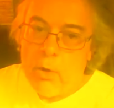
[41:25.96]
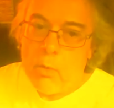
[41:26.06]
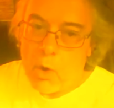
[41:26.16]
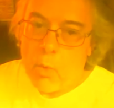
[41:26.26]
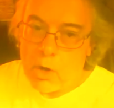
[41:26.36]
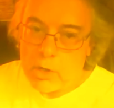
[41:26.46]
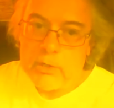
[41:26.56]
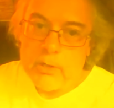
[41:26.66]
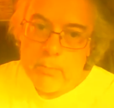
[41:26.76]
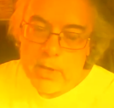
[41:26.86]
watching
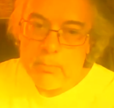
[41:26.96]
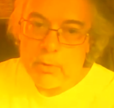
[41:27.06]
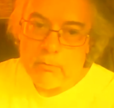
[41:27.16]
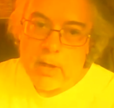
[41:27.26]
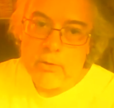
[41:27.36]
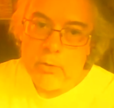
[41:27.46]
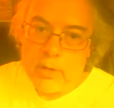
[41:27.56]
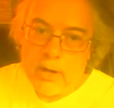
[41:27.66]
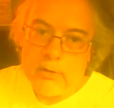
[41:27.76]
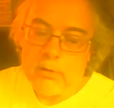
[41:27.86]
the people around you
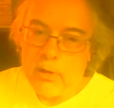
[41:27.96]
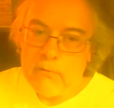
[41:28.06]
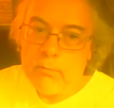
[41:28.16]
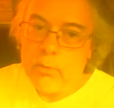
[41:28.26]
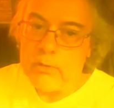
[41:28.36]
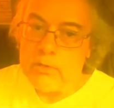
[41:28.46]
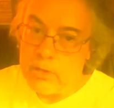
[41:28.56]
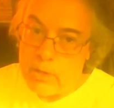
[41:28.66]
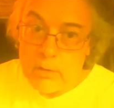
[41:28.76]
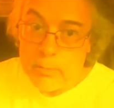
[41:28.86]
die, the loved ones, the young